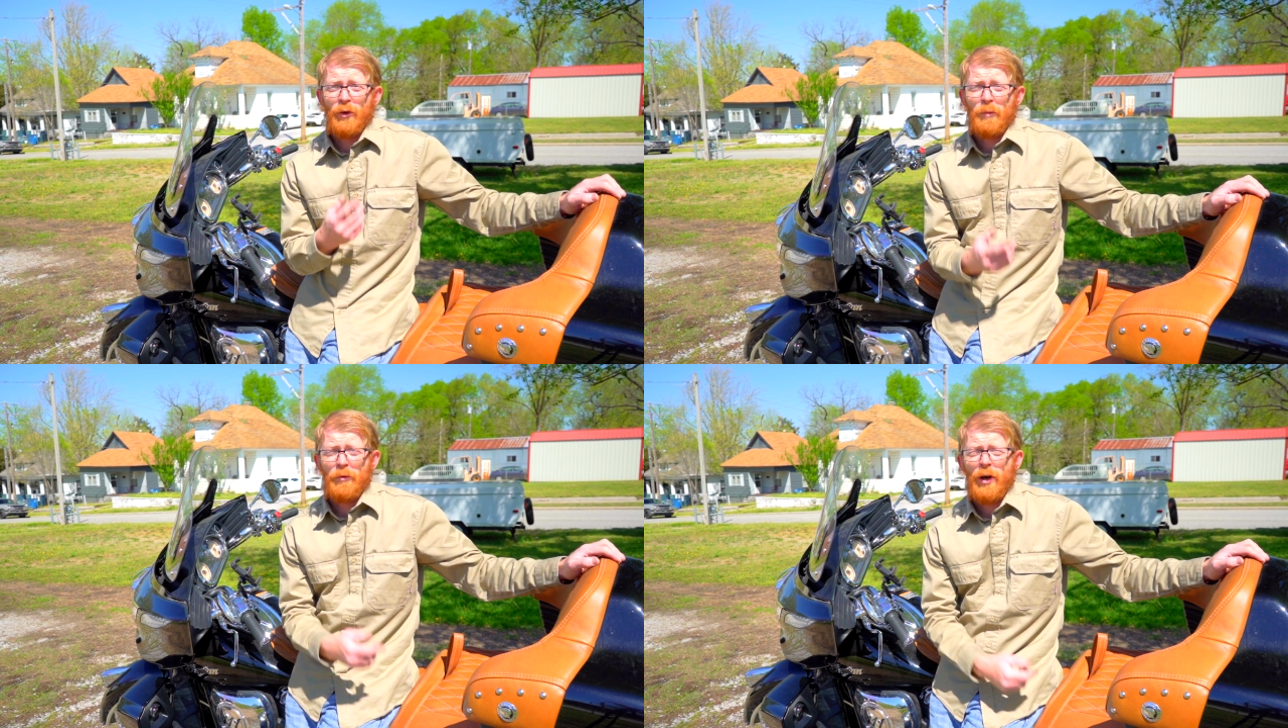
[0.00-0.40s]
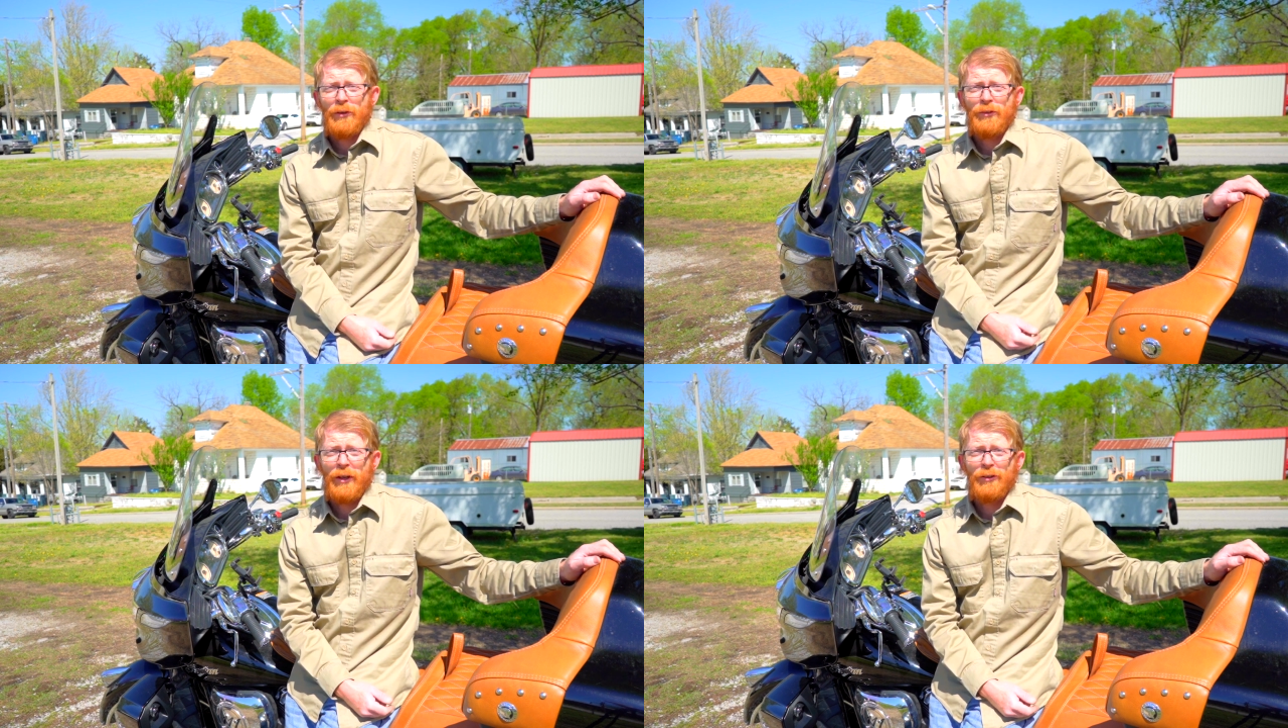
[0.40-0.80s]
the
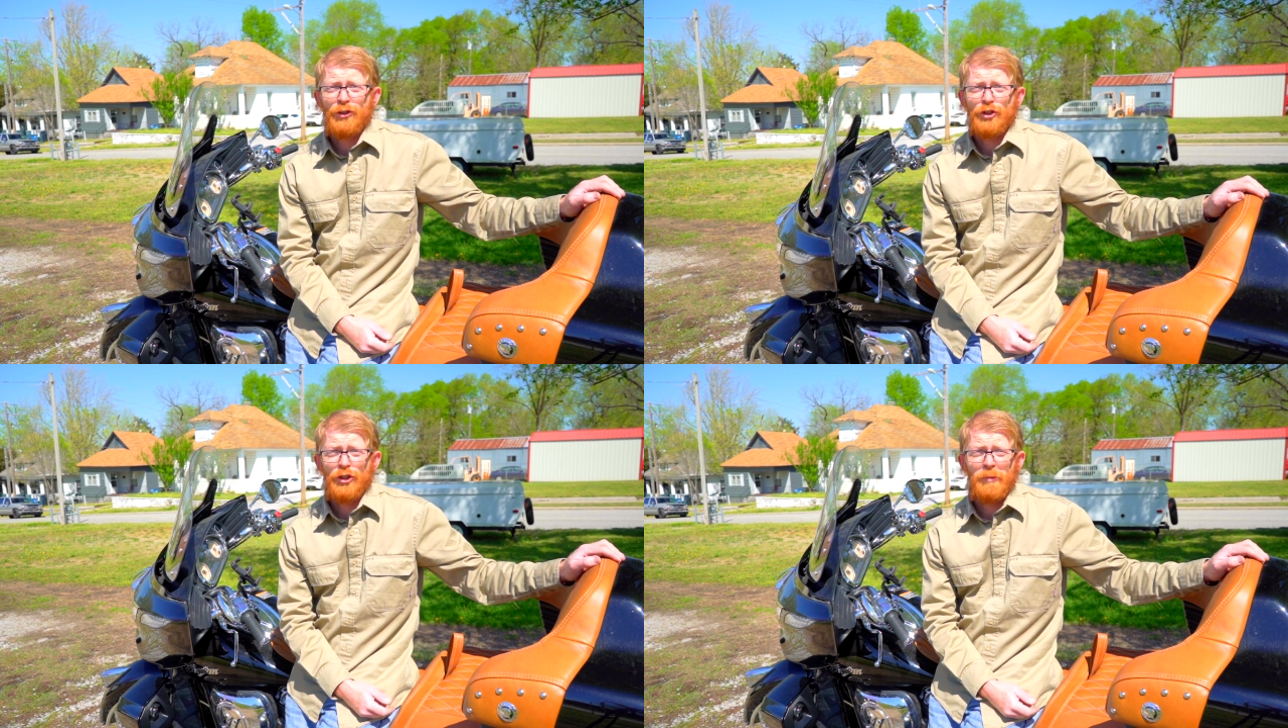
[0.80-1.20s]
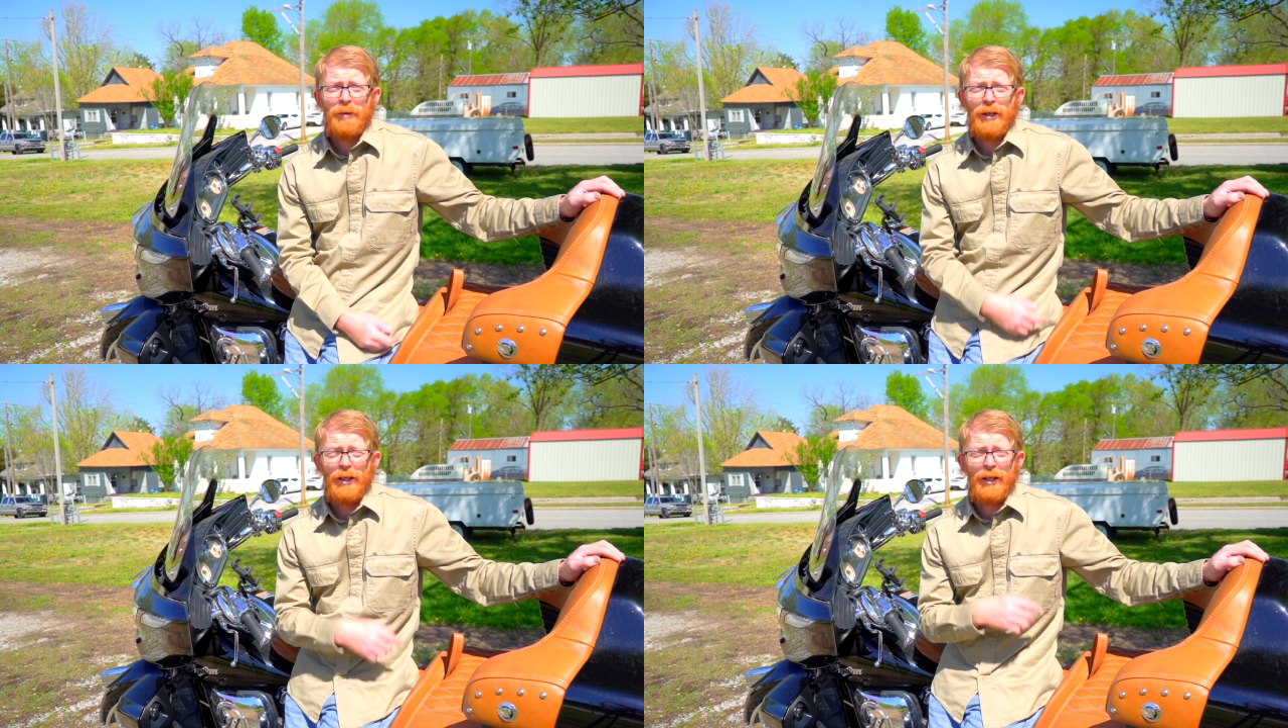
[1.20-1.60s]
process should
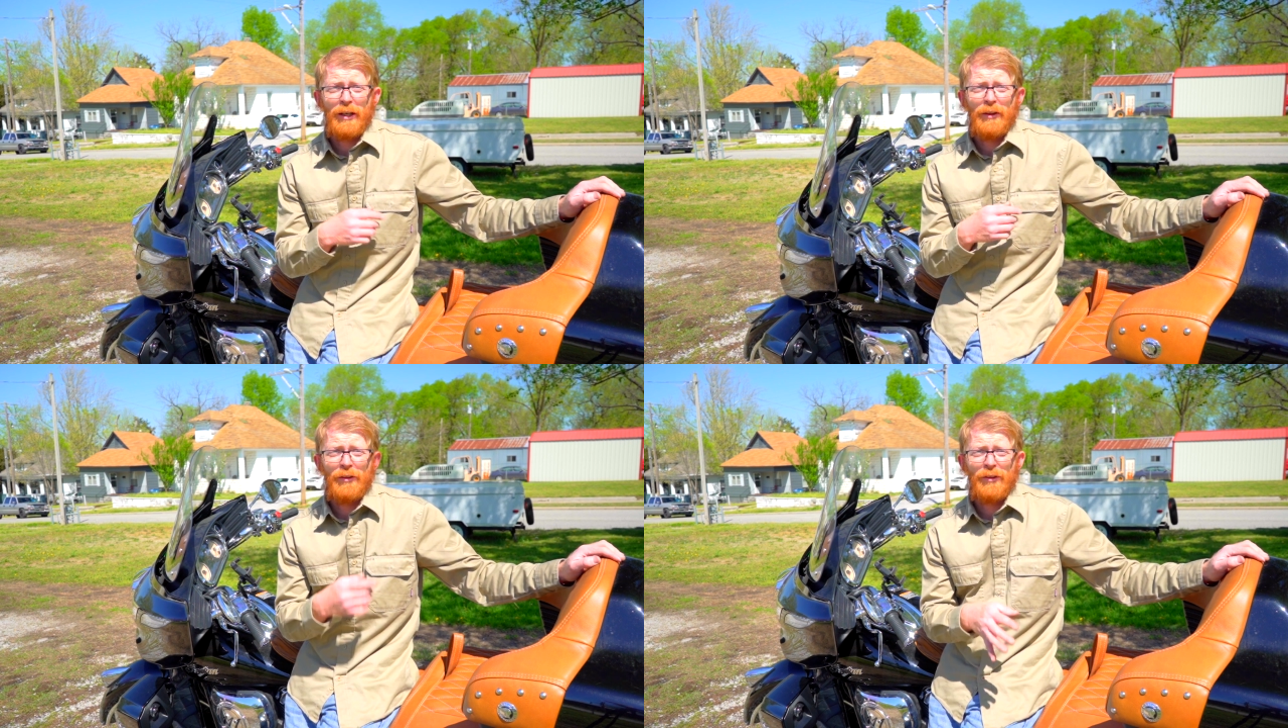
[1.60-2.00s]
be the